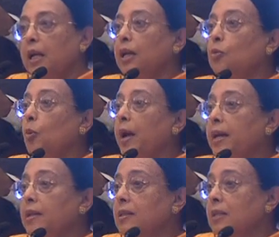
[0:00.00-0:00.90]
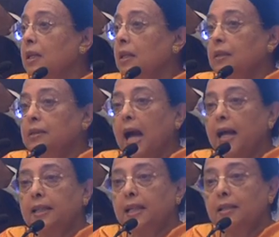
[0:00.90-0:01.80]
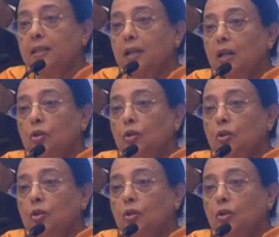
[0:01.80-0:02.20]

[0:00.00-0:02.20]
in ways that is